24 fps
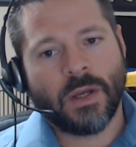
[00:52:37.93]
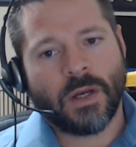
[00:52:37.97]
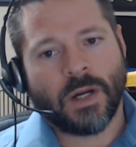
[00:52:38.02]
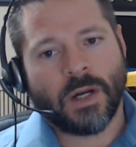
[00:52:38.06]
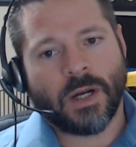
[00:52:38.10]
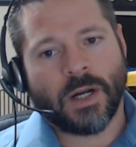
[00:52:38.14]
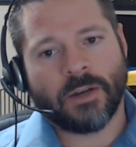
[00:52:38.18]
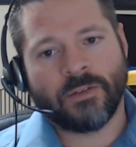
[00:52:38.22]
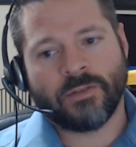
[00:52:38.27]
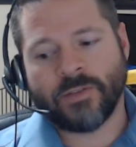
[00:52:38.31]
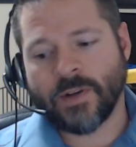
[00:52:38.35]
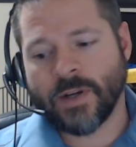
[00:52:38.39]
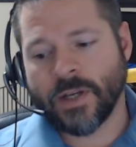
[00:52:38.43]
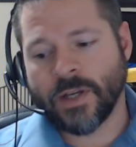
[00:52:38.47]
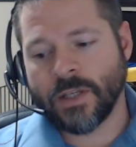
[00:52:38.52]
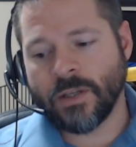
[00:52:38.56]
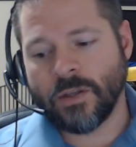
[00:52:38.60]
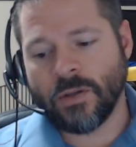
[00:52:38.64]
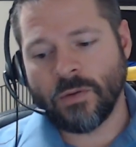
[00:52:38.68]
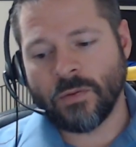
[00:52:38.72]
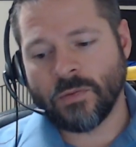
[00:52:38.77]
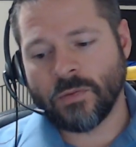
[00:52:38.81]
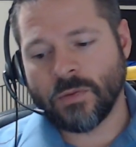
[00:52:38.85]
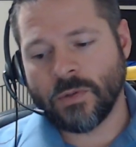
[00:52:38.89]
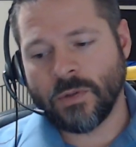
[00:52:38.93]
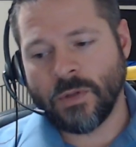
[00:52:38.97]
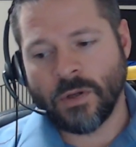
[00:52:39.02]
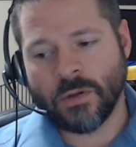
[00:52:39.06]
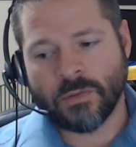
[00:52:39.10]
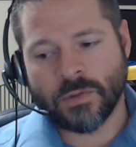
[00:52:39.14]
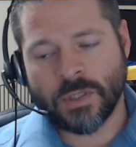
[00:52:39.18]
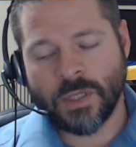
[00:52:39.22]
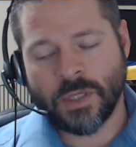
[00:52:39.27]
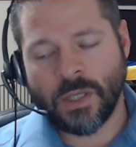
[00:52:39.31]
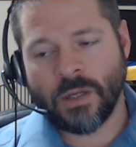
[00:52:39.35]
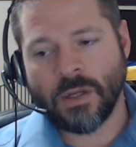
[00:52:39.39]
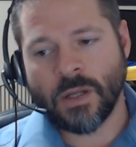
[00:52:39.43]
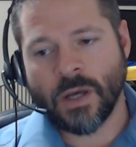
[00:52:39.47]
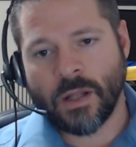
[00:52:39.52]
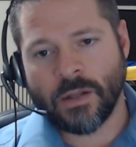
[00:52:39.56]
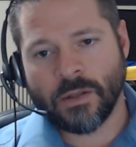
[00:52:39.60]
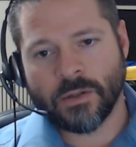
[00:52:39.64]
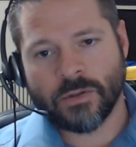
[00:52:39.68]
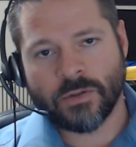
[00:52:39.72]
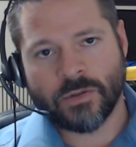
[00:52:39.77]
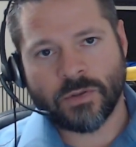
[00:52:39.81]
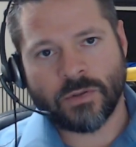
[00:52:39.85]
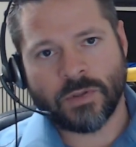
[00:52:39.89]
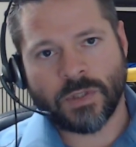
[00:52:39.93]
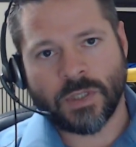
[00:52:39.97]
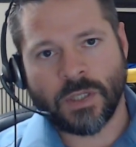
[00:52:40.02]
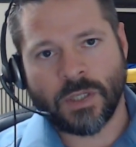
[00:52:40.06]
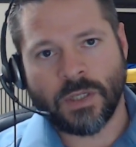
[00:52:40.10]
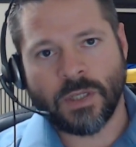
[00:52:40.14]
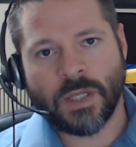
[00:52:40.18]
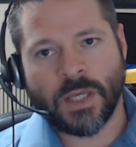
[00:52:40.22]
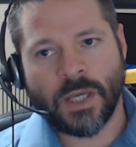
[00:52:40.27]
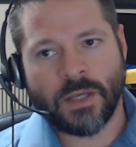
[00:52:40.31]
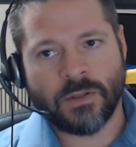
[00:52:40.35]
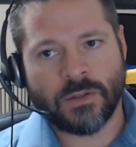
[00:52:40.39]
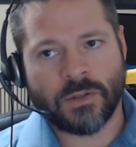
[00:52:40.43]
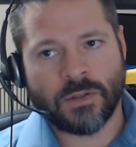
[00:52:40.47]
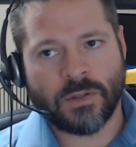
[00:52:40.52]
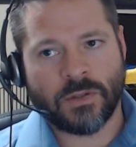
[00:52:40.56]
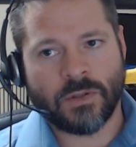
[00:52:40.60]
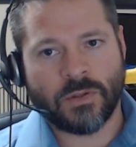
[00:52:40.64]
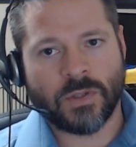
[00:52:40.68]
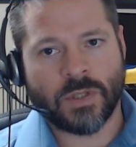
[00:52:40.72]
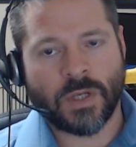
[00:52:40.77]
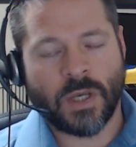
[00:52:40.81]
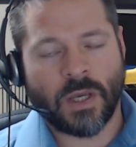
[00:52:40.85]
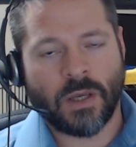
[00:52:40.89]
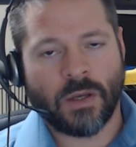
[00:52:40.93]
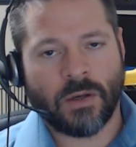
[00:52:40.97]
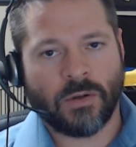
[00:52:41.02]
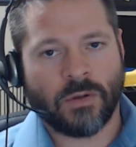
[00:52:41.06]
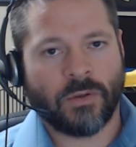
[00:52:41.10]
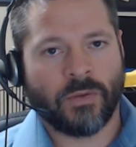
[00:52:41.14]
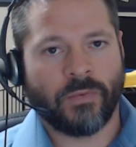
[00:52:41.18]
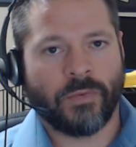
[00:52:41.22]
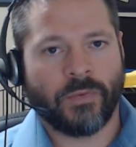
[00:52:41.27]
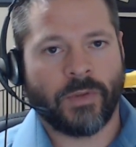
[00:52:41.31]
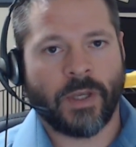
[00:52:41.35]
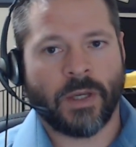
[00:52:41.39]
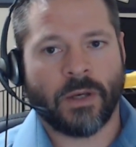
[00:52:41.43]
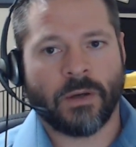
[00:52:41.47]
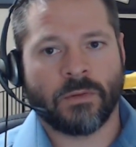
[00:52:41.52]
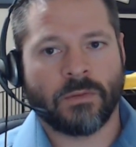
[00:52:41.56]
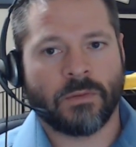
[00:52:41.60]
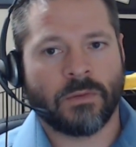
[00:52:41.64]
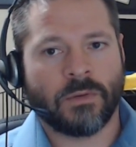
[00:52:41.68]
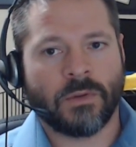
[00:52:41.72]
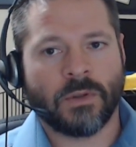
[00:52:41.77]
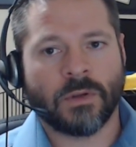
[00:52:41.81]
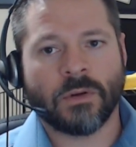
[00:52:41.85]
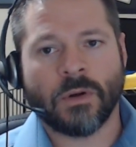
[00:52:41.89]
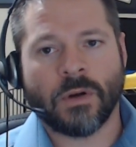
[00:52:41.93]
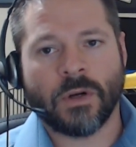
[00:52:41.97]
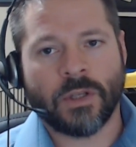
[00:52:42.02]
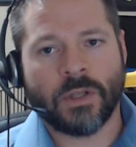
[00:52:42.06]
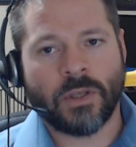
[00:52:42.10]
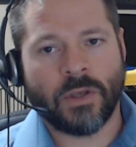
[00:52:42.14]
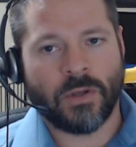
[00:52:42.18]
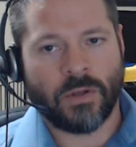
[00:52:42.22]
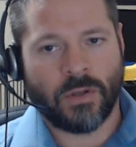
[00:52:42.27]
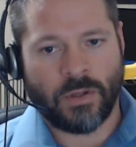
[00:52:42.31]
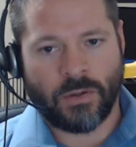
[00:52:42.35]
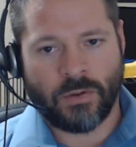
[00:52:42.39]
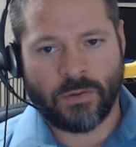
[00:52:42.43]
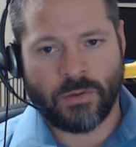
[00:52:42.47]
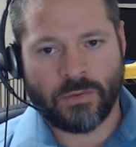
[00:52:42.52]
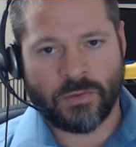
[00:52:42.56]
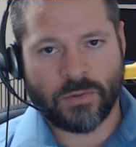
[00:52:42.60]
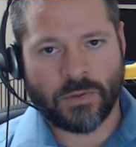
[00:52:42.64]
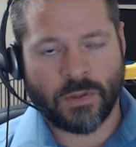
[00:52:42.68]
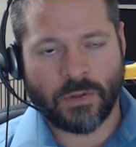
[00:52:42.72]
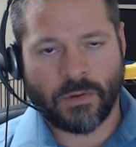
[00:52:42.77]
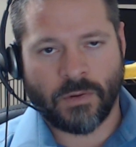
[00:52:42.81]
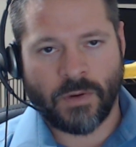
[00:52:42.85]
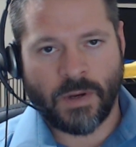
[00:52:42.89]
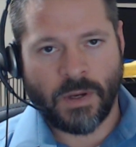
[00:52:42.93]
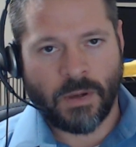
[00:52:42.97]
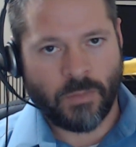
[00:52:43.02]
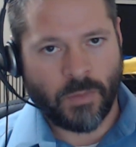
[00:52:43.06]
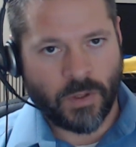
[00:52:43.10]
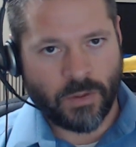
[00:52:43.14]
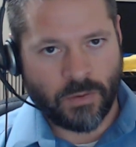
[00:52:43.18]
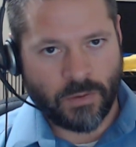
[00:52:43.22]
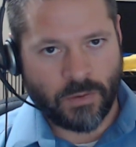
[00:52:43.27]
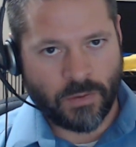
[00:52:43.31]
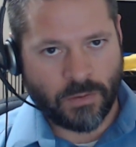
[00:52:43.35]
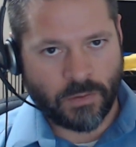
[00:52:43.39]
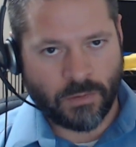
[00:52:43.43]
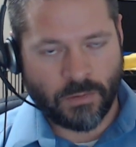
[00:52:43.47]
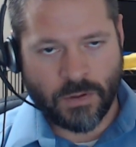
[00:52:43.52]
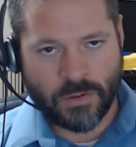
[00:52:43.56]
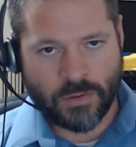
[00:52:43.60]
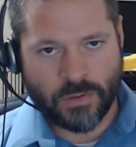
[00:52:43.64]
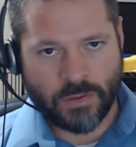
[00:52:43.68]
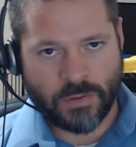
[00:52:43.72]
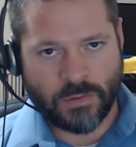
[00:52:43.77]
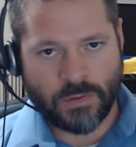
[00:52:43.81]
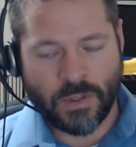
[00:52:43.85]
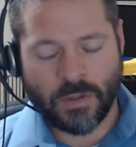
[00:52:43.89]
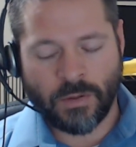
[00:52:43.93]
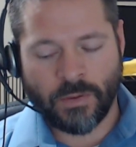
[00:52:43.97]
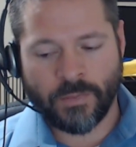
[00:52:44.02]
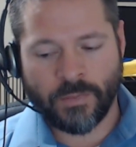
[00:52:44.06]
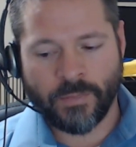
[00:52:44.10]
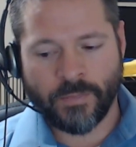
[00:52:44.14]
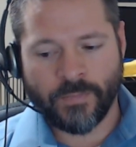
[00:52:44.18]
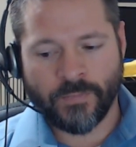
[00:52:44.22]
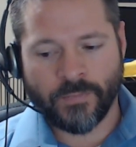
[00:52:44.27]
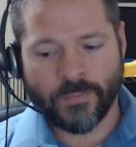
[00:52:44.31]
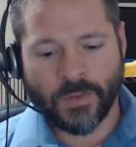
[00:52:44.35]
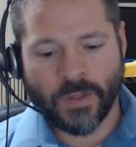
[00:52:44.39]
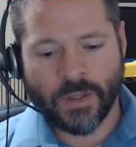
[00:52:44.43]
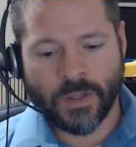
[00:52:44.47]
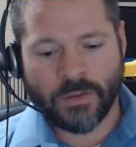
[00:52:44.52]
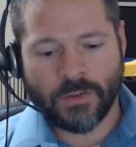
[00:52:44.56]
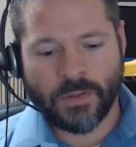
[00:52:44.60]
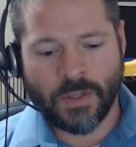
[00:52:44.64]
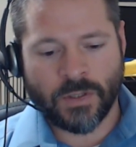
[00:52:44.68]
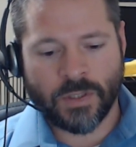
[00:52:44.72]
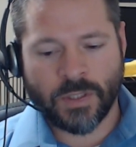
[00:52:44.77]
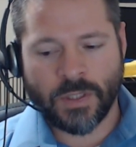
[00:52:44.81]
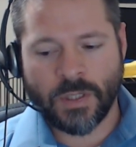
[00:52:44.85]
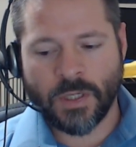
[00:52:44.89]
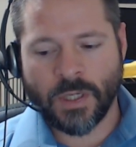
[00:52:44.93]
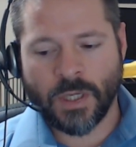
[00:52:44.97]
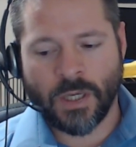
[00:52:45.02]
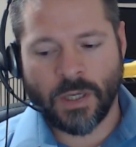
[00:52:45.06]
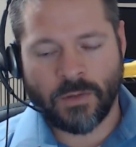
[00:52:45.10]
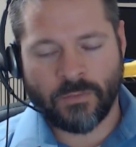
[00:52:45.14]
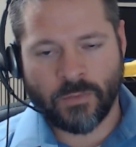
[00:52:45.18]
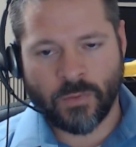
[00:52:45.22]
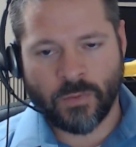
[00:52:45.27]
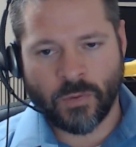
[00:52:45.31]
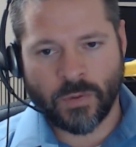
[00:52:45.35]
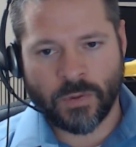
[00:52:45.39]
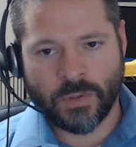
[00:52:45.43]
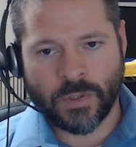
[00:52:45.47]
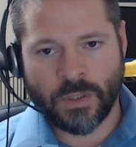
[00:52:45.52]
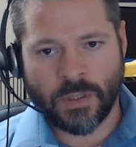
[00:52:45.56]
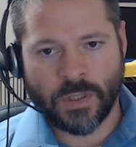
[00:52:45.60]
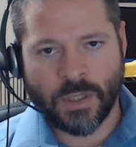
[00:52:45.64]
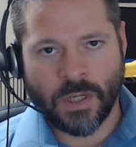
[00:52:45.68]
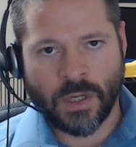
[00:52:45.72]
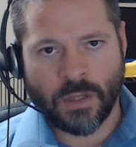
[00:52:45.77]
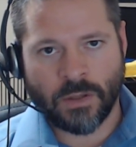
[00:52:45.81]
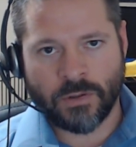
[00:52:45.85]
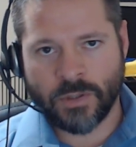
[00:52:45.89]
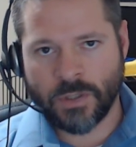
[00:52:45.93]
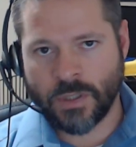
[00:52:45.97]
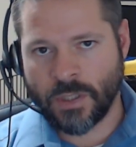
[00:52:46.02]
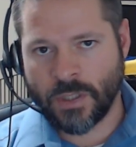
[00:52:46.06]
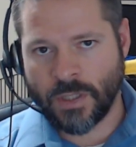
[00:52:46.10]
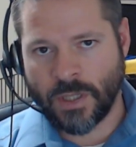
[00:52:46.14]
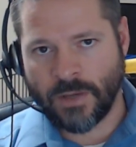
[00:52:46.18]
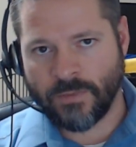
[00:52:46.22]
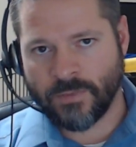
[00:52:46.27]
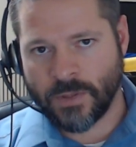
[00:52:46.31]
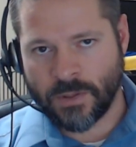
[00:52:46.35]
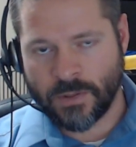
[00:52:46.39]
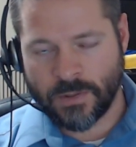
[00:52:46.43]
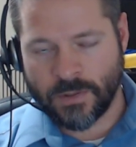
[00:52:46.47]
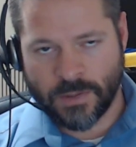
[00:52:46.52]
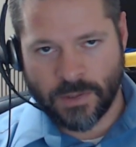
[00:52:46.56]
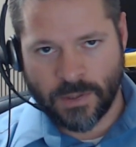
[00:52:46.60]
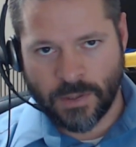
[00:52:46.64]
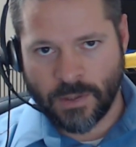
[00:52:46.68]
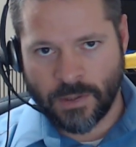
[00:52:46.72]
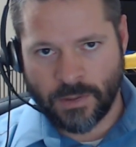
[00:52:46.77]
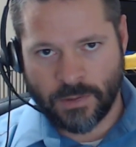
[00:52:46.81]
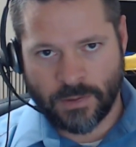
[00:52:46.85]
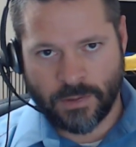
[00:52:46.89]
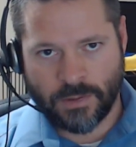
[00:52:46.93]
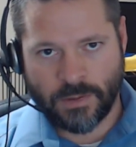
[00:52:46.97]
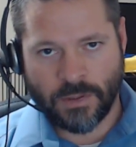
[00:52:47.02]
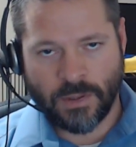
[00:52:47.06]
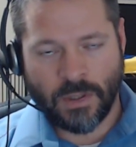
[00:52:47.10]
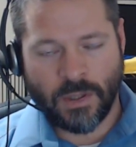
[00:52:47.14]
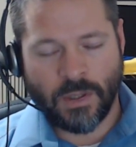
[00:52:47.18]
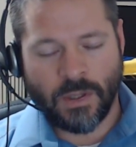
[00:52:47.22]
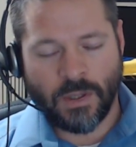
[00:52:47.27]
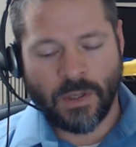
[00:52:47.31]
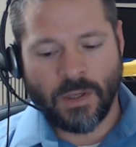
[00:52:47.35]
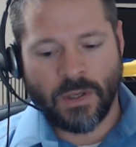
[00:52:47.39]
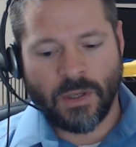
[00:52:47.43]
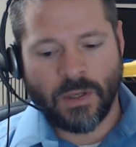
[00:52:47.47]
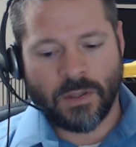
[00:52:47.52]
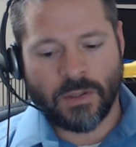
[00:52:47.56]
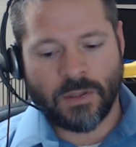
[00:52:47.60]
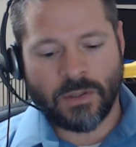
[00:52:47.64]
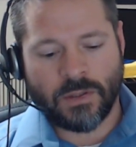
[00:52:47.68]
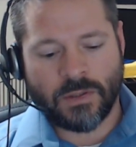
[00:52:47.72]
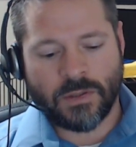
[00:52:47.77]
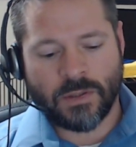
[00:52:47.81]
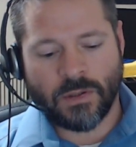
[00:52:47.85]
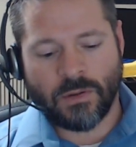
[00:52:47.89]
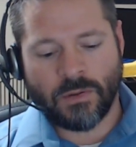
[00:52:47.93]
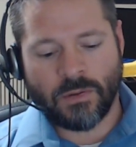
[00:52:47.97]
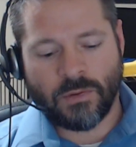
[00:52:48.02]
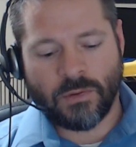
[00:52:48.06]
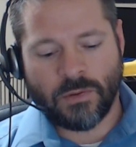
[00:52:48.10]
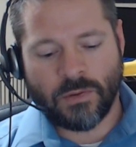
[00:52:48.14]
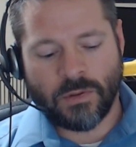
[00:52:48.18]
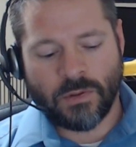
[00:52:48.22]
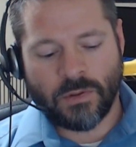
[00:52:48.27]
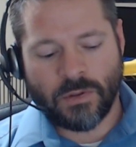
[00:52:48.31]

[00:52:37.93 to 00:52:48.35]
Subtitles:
I fine you, $10 or 10 days in jail. Now, LaGuardia knows, and the grandmother and the grocer know, that she can't afford $10. She doesn't have 10 cents. And so